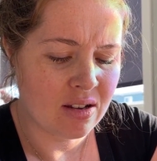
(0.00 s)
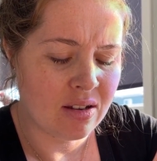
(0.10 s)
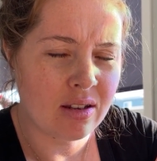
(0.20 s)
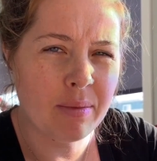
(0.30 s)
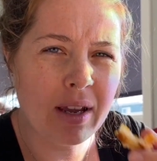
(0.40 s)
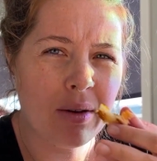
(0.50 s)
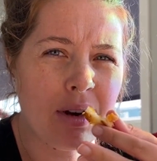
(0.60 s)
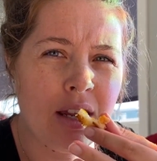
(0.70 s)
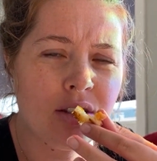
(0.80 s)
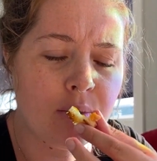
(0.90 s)
something I would
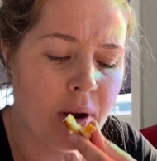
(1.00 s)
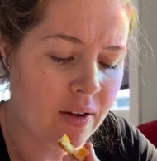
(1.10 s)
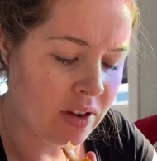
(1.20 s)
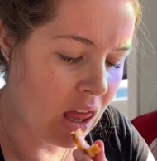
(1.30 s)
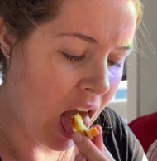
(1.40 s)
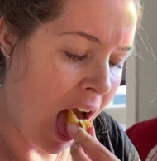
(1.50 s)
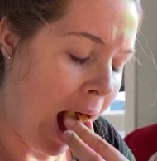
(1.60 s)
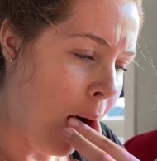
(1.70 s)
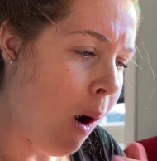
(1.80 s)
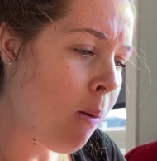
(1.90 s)
eat super often,
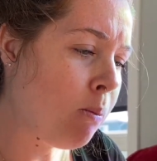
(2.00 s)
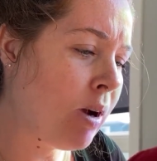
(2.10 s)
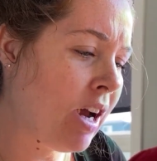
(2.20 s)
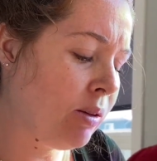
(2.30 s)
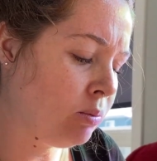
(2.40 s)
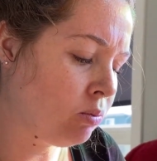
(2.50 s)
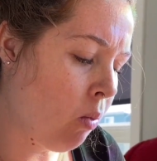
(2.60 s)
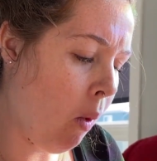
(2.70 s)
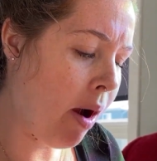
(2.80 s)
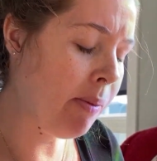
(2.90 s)
but I'm